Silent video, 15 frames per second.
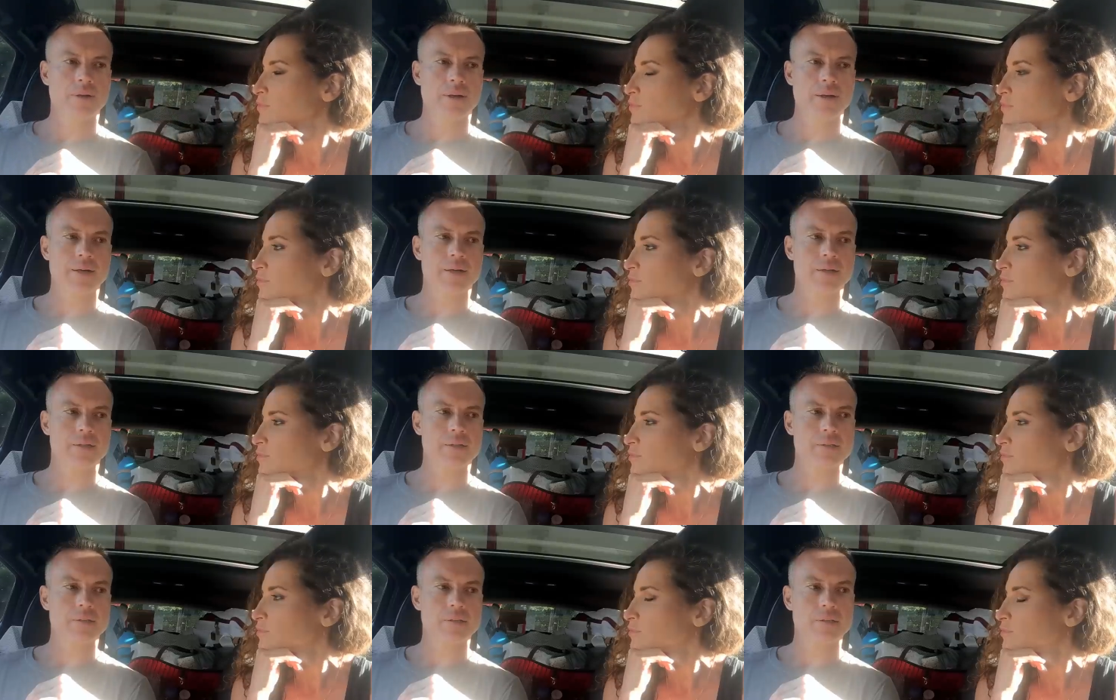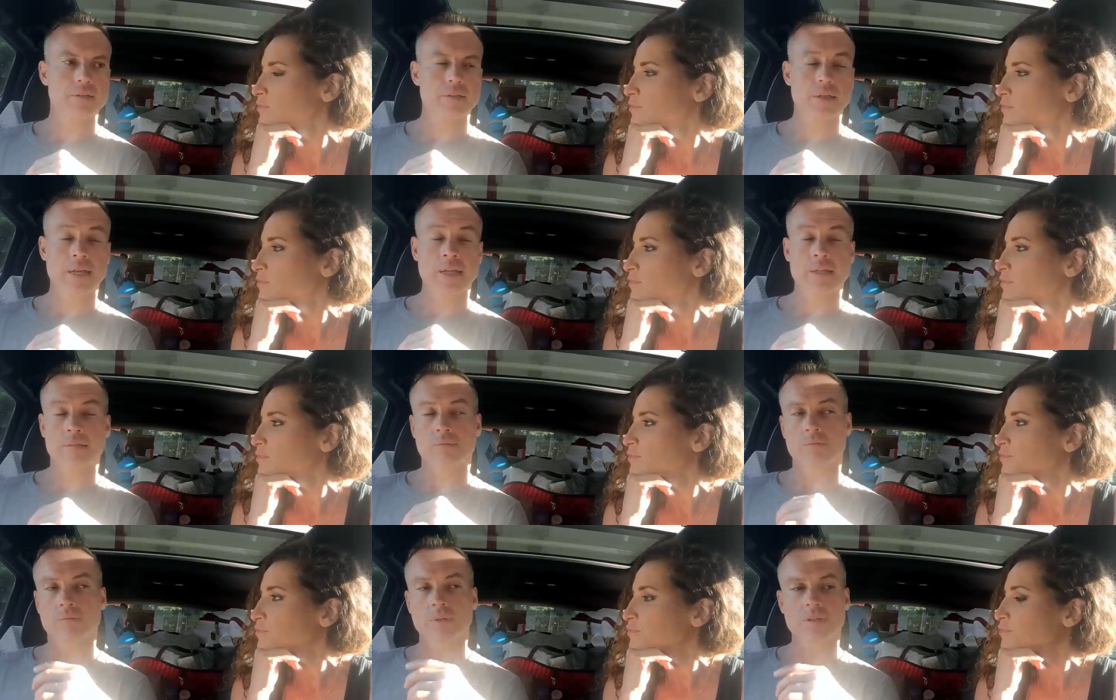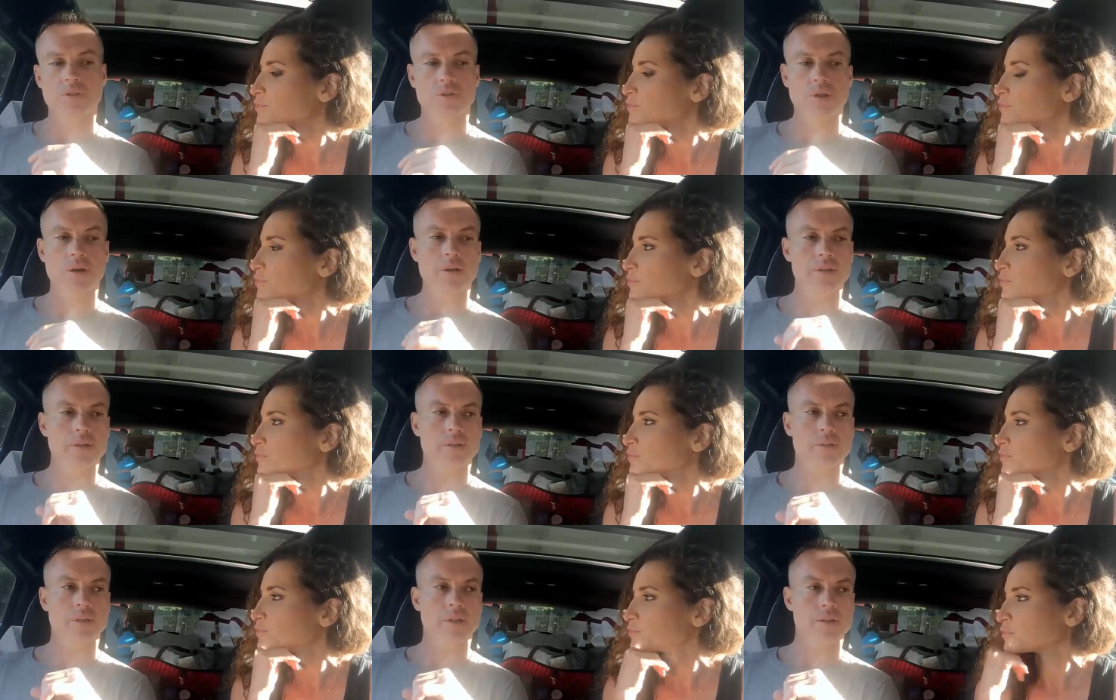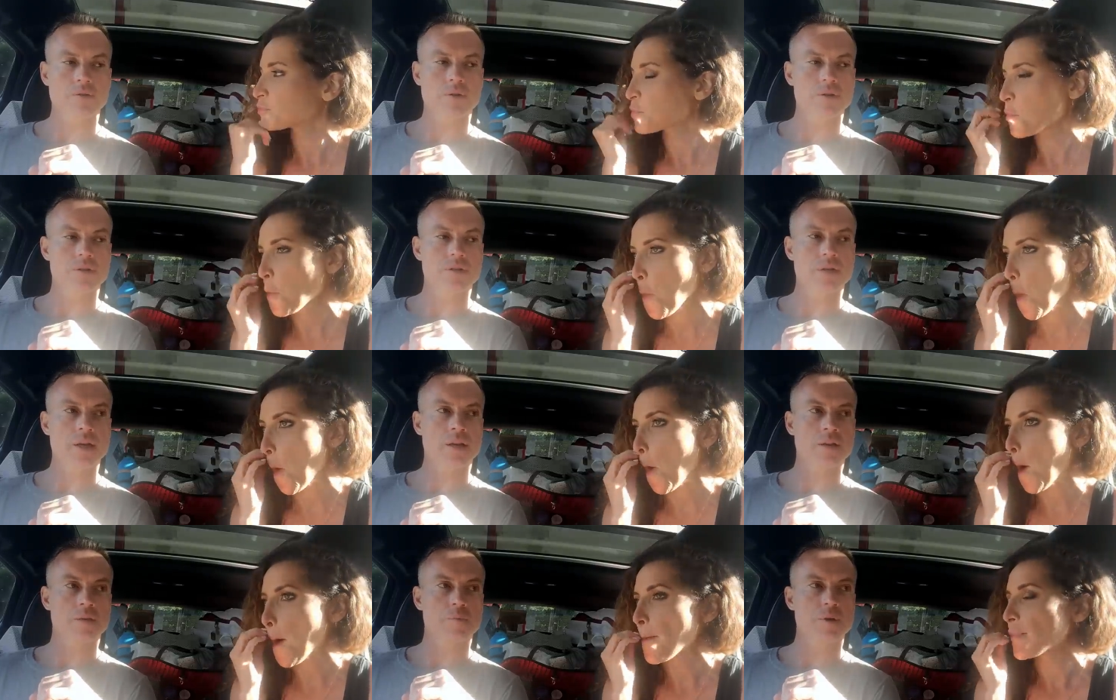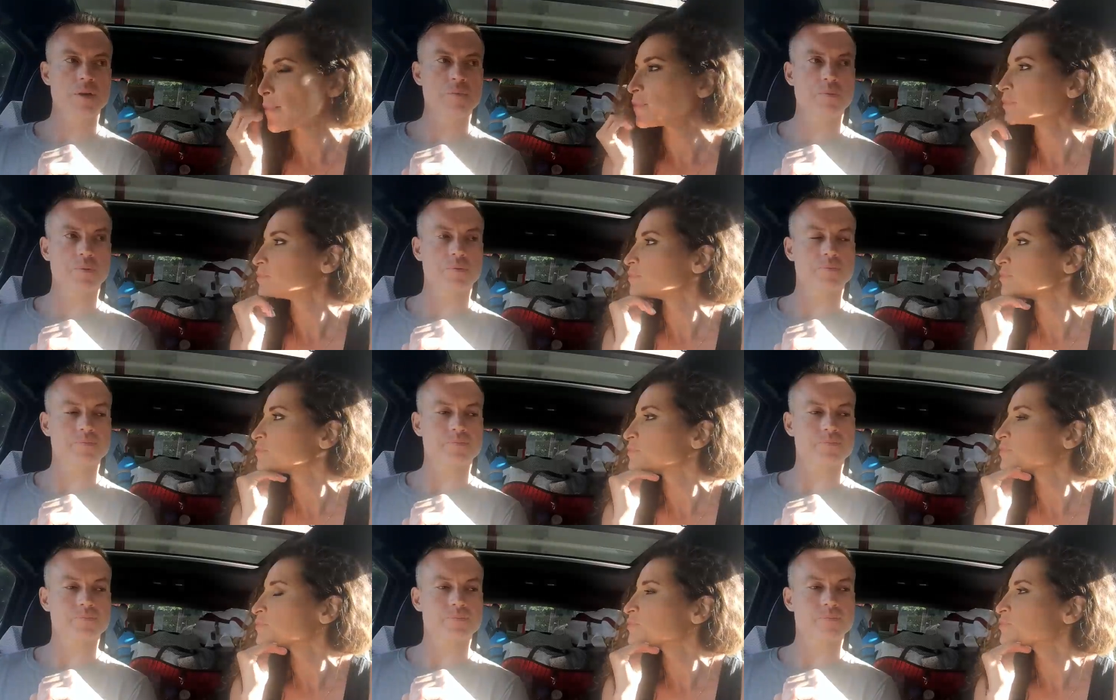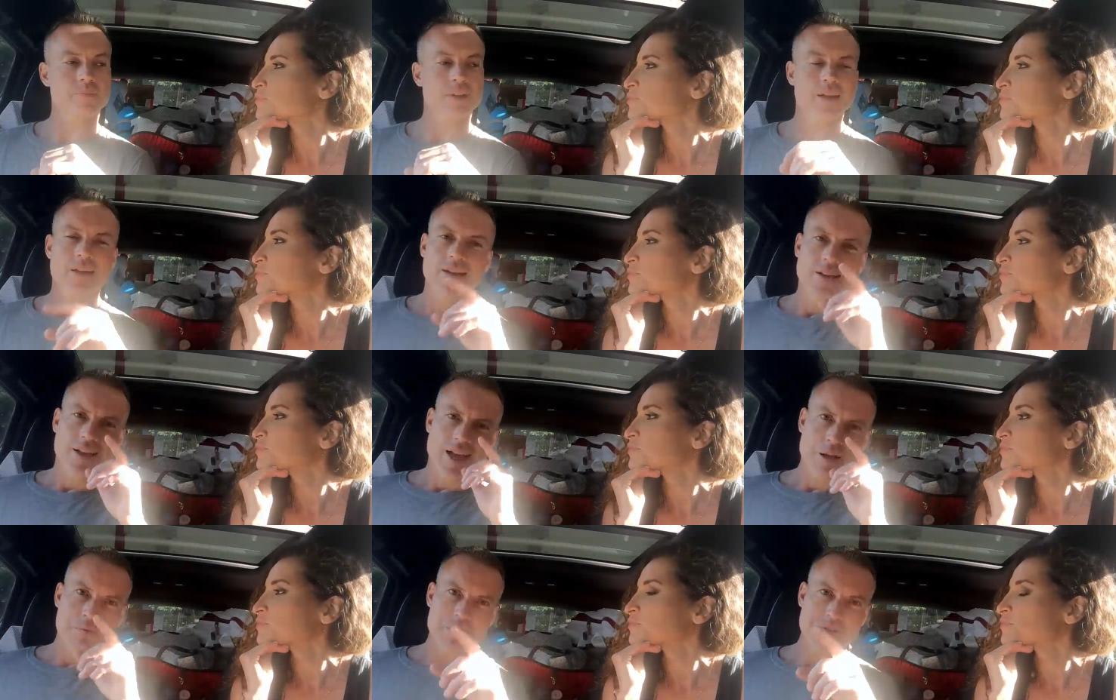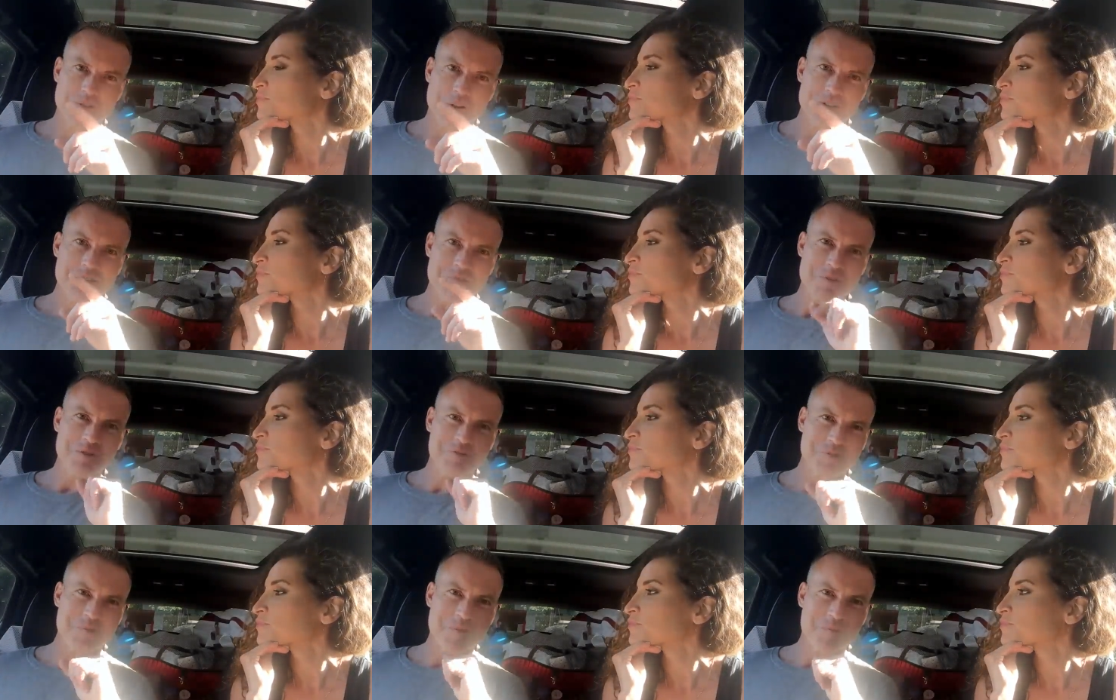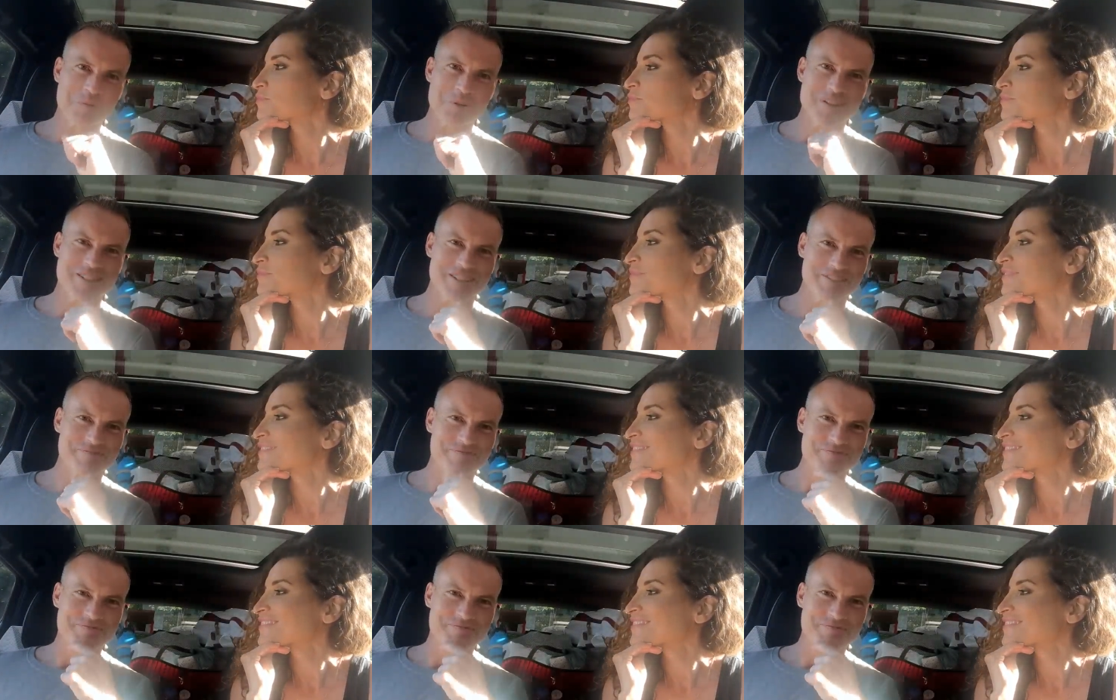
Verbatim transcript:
Speaker 1: Uh, And we saw it, like you could see it in the people. And we saw someone from the prison,